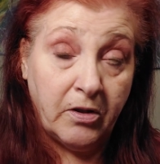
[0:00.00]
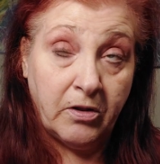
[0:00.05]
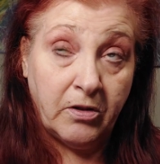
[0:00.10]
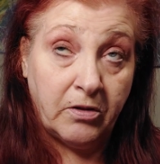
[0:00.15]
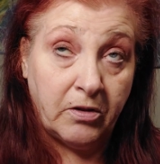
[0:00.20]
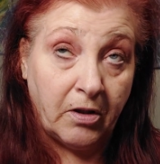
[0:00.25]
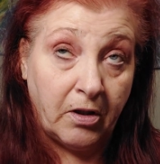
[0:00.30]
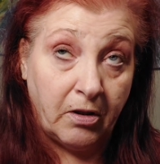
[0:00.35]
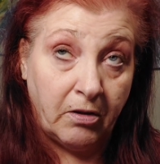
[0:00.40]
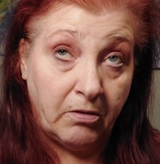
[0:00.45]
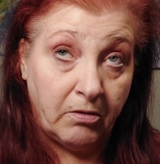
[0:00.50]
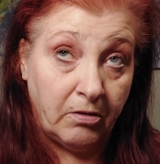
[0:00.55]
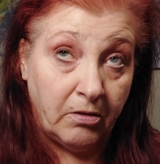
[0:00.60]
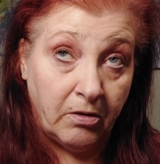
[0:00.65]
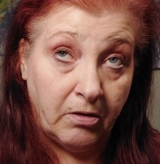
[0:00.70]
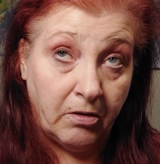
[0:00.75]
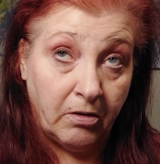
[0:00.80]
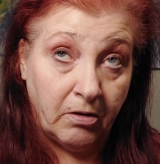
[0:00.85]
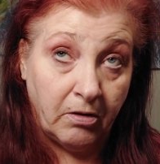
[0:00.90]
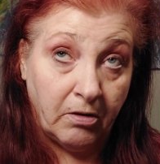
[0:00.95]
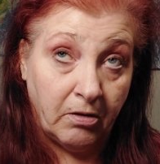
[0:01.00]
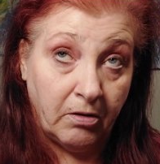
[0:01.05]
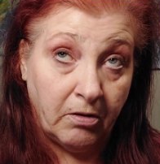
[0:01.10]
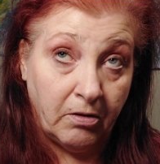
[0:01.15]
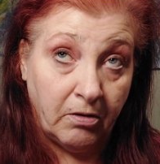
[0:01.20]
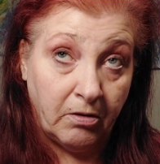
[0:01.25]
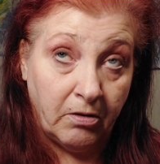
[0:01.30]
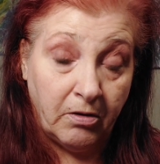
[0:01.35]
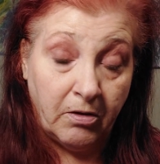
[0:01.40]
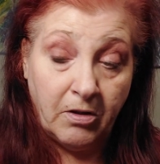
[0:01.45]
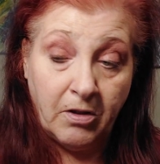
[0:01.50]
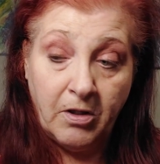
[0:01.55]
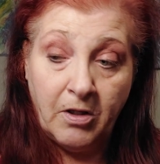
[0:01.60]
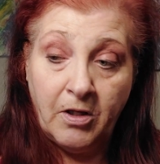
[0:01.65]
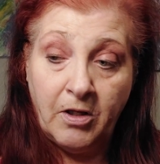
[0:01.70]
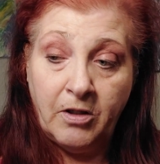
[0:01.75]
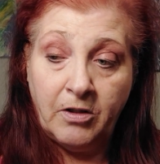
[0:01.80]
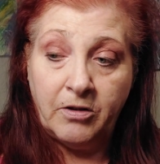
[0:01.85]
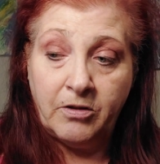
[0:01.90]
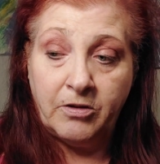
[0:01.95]
It's like, ugh.
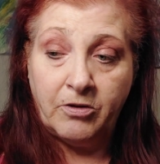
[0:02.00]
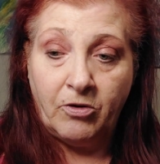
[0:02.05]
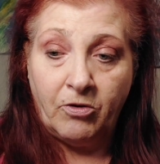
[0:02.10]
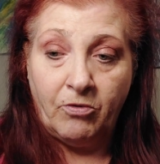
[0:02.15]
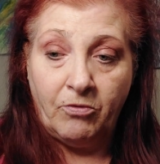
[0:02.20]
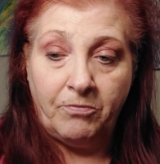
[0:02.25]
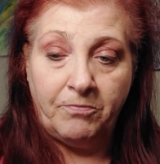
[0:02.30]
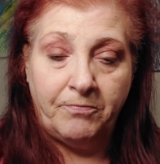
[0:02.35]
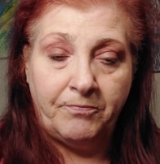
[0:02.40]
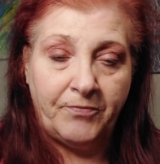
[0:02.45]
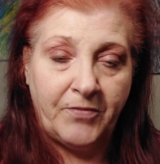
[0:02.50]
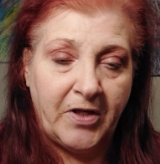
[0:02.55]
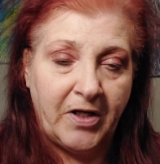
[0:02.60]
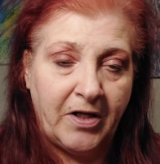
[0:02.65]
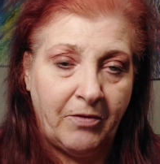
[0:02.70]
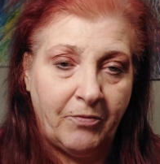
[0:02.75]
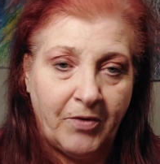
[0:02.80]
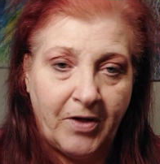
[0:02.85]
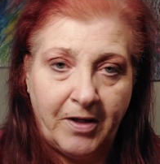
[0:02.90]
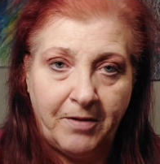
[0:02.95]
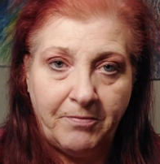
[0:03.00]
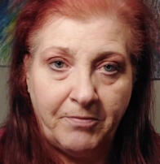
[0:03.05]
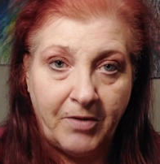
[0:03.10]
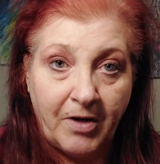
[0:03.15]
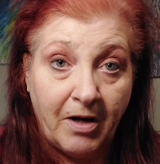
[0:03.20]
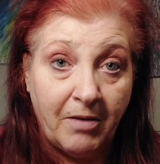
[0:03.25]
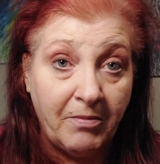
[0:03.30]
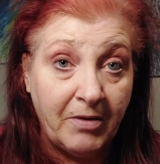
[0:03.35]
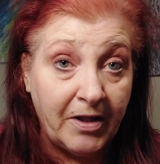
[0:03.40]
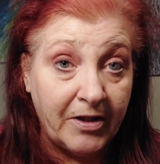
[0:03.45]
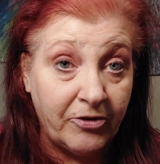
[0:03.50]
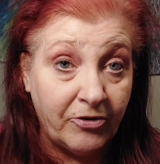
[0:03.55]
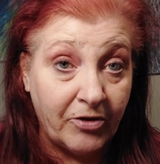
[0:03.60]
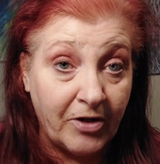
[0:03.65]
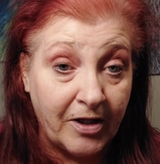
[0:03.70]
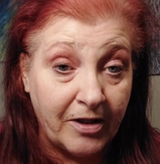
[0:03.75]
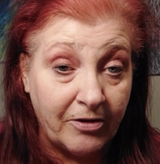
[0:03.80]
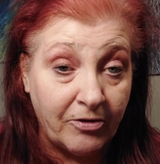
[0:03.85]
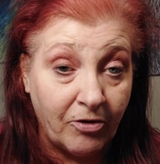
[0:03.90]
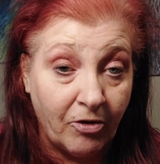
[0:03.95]
So, anyway, I'm going to let you
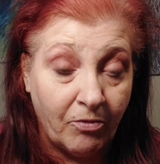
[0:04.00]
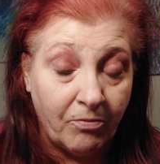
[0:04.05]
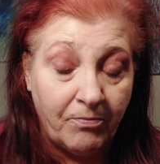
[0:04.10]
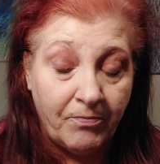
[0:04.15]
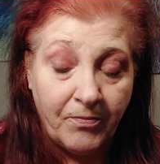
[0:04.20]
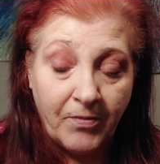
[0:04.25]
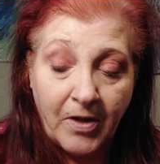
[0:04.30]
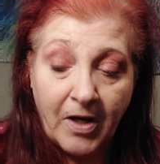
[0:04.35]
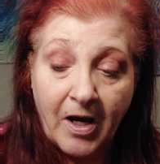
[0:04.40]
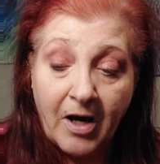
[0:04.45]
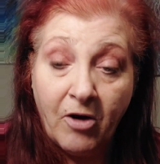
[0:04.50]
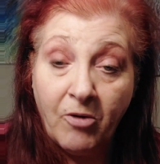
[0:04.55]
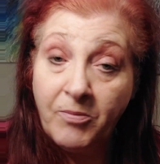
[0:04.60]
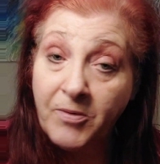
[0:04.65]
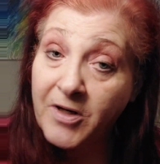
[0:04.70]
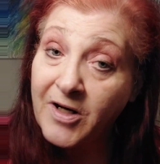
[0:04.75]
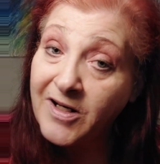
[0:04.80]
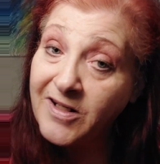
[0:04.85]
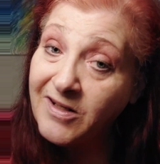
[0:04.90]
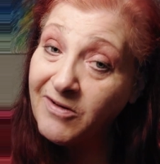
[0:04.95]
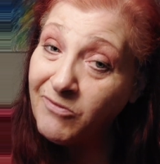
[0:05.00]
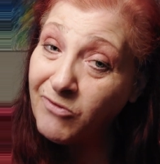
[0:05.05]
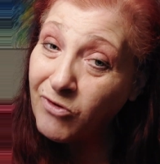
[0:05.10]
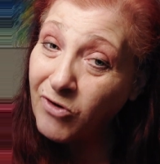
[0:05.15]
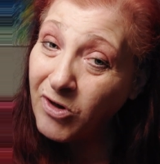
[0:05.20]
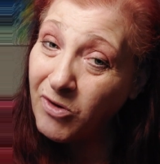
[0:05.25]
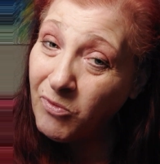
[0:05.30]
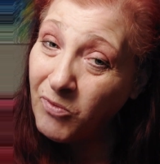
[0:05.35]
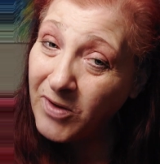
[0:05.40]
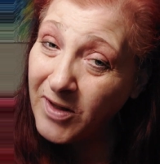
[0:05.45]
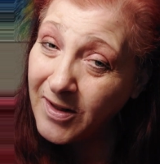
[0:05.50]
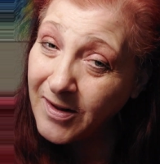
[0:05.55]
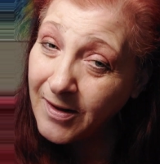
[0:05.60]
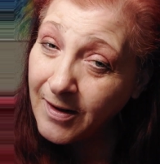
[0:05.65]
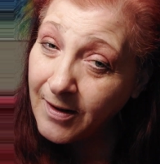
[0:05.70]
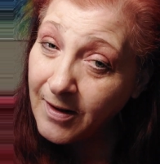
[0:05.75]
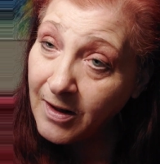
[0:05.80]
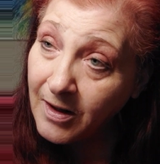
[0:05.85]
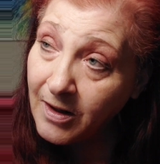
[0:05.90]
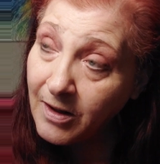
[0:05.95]
guys go. I hope you guys have a great
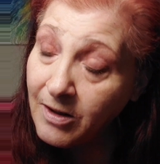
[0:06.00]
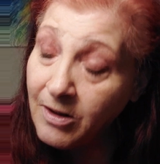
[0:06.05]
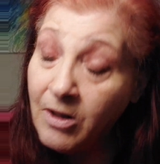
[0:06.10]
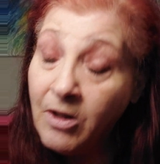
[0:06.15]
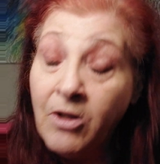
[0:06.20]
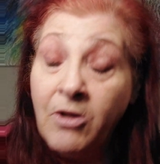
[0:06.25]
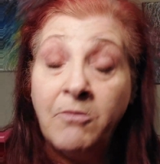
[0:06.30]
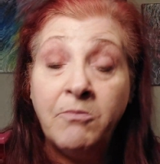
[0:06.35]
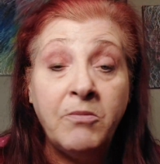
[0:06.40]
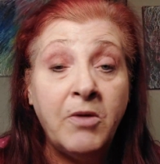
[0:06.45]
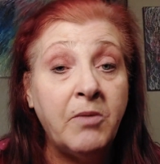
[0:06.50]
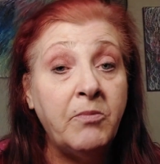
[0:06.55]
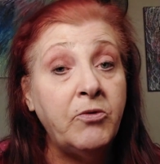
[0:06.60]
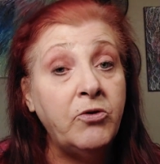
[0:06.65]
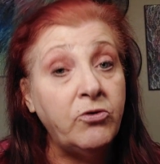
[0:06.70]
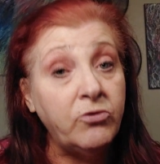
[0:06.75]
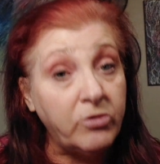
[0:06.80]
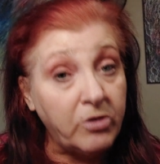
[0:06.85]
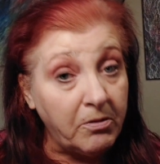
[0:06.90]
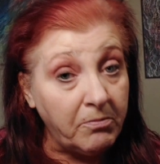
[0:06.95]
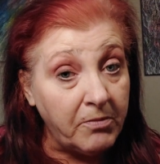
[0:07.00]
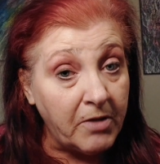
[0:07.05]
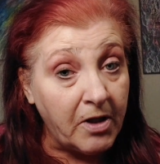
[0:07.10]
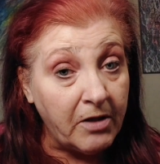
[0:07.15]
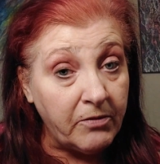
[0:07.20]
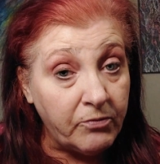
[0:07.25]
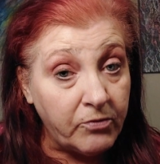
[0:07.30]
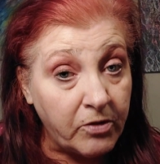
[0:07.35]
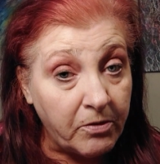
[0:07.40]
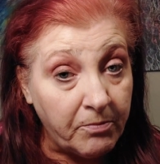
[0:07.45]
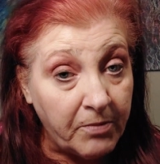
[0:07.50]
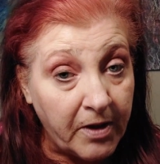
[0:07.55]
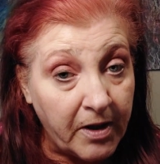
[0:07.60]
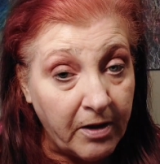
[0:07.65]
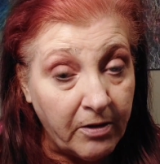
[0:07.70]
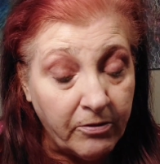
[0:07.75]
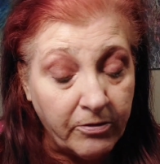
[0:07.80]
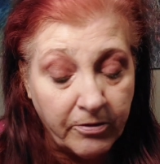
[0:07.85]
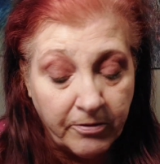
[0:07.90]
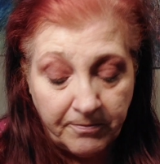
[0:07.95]
weekend. Remember, do something nice for somebody
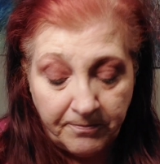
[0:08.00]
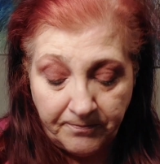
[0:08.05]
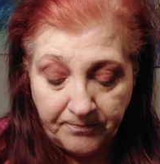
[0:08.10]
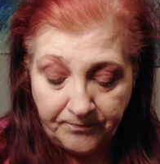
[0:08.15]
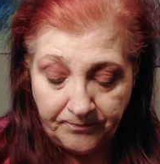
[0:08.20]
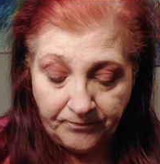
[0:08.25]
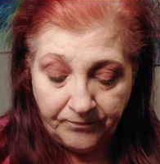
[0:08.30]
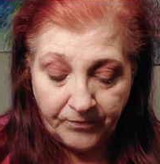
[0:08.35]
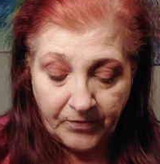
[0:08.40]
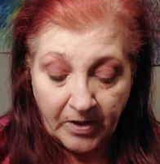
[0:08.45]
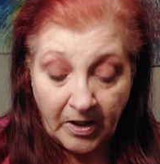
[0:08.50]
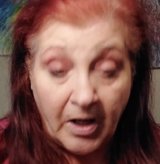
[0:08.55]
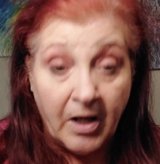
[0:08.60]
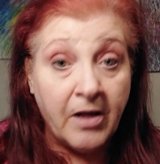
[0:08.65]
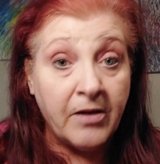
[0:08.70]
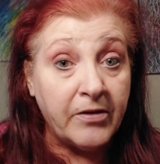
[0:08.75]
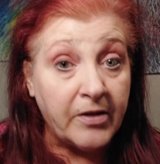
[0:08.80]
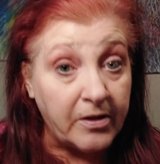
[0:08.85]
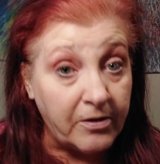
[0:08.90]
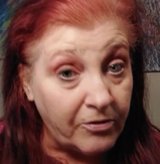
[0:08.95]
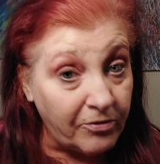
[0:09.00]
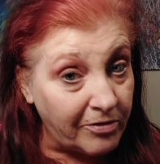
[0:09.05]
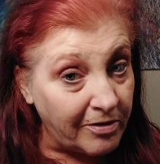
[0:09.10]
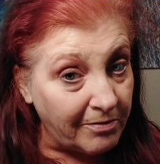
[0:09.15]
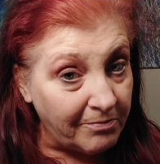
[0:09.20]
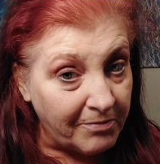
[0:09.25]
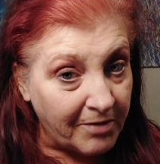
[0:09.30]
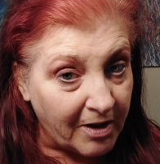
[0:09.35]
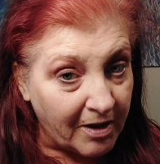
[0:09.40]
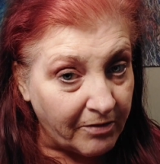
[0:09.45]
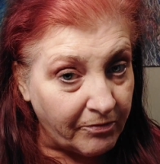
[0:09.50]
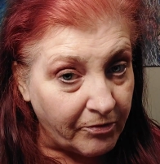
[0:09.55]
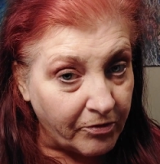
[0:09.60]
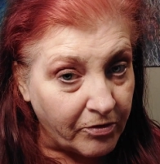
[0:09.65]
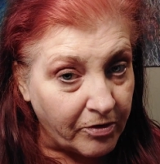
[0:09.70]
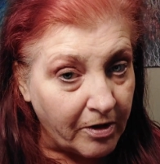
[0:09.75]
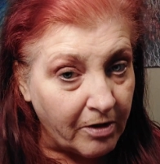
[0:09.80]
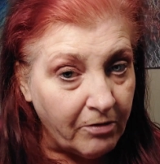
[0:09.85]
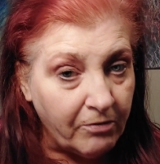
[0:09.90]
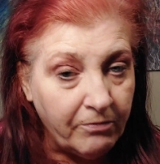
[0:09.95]
else. Then do something nice for
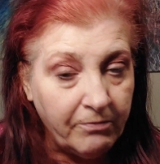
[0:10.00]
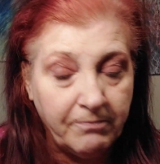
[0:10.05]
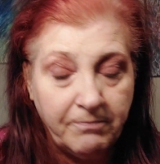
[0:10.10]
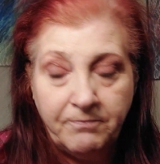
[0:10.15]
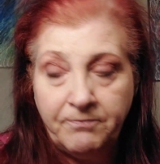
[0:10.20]
yourself.